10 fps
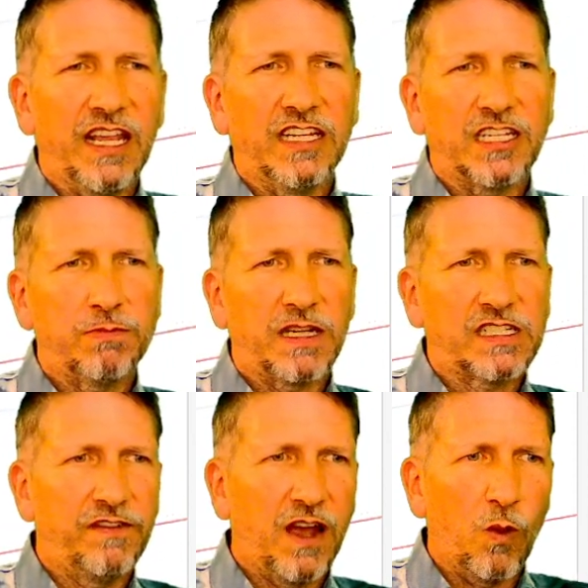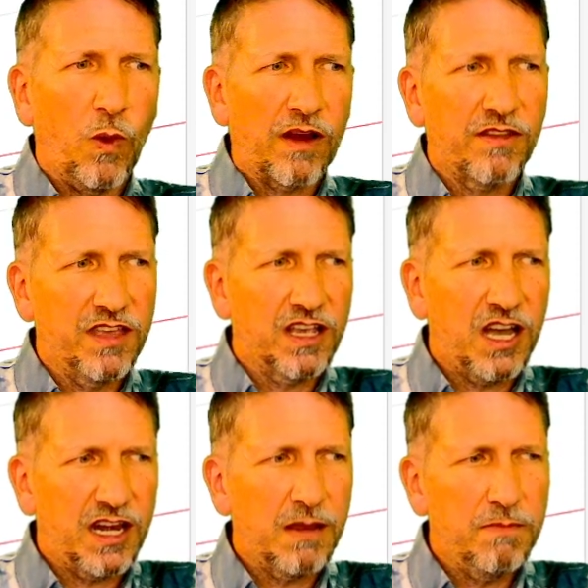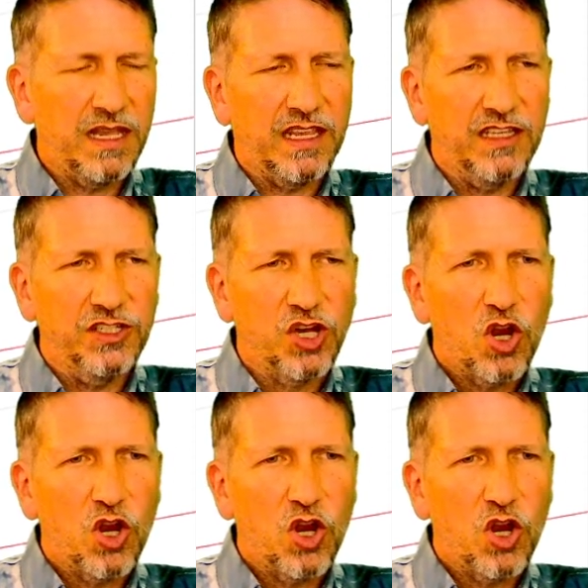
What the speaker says: and specify where the cutting bit is